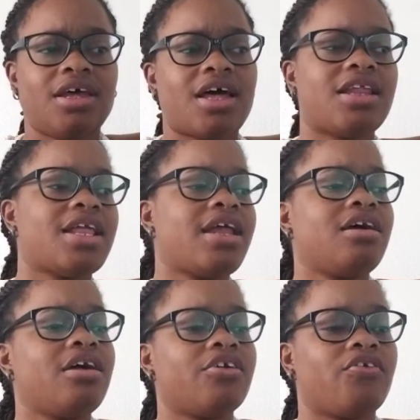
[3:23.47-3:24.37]
A lot of
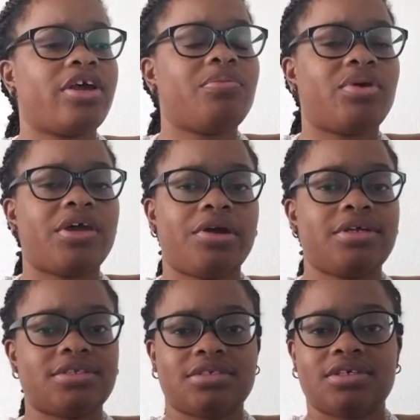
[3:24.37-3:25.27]
our
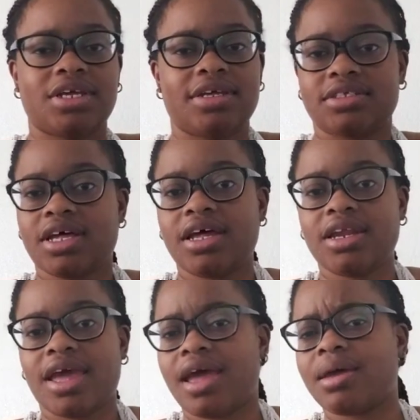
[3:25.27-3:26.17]
grandparents is
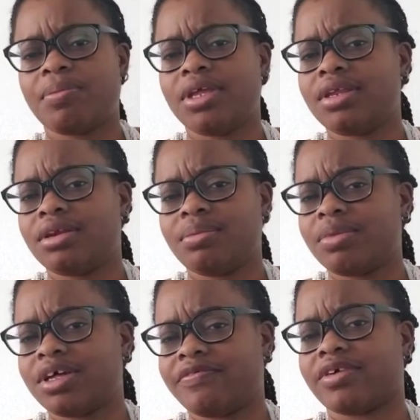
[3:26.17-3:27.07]
unhappy than a
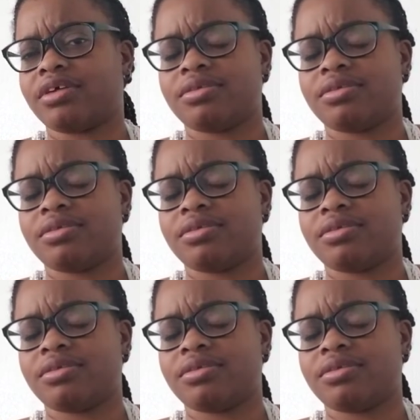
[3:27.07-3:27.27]
motherfucker.